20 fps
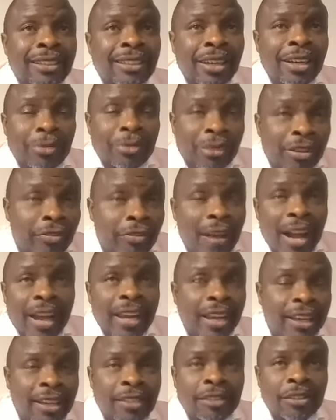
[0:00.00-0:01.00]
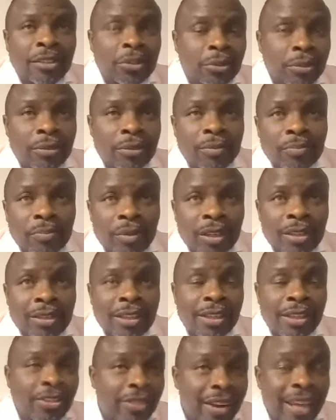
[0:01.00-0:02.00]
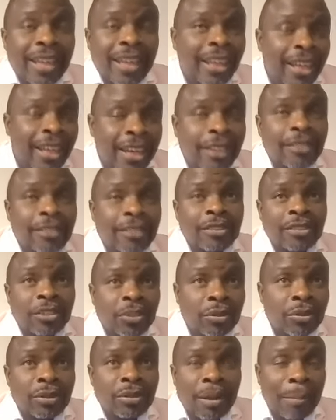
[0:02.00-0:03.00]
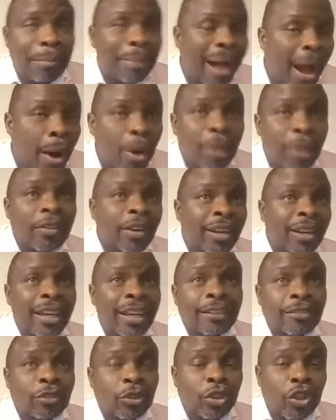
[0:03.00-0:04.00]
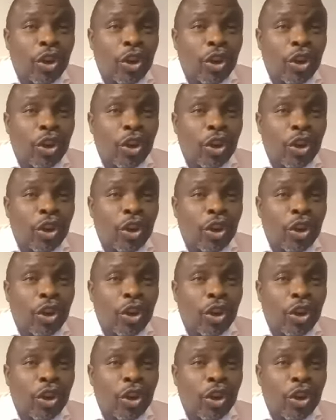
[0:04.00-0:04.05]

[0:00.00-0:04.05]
the river hits you, the rain hits you, the power of God hits you.